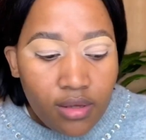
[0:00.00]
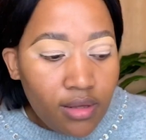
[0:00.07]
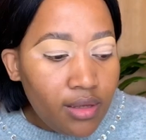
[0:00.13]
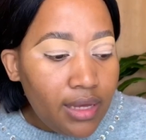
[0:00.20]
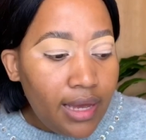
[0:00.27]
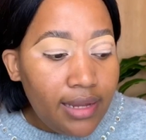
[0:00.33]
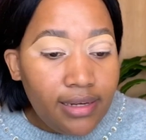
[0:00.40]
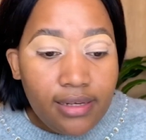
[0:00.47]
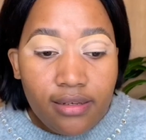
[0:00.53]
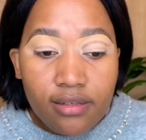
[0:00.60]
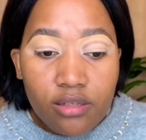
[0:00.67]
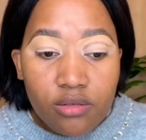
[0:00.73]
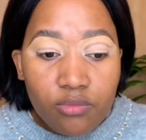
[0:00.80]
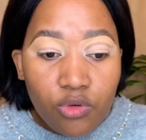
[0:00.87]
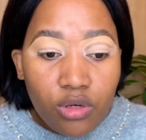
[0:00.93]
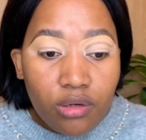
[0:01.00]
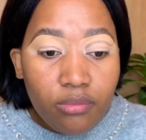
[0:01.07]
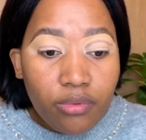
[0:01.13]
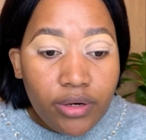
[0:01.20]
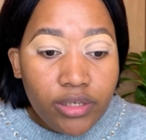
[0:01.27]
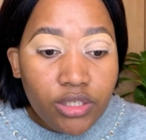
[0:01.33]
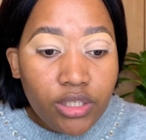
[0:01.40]
I need a smaller
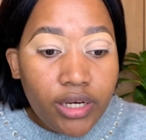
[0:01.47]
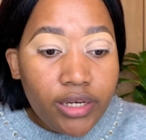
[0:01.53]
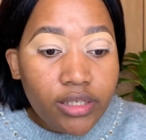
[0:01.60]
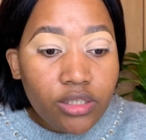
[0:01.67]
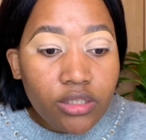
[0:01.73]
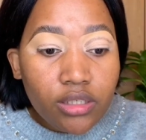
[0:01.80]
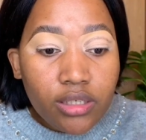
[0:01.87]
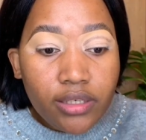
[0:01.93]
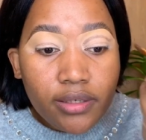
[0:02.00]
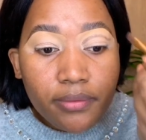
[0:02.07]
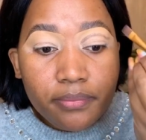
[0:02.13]
brush actually.